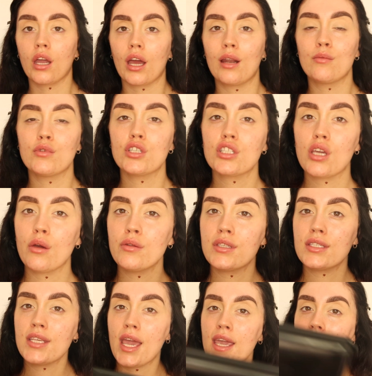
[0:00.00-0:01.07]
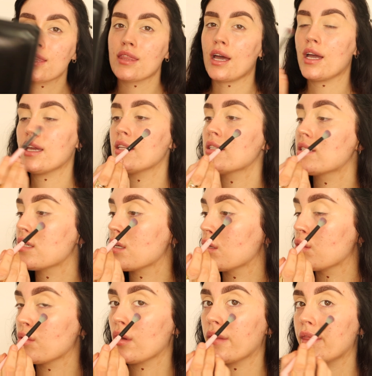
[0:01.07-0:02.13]
I'm just going to take that
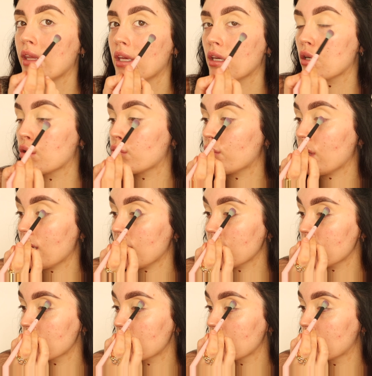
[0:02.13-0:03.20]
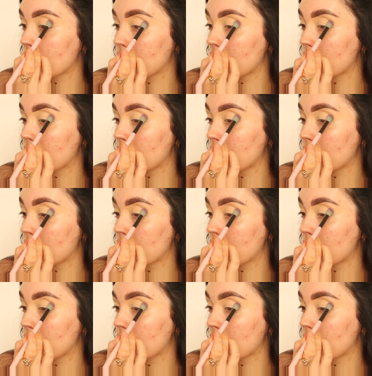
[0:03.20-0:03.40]
into the crease.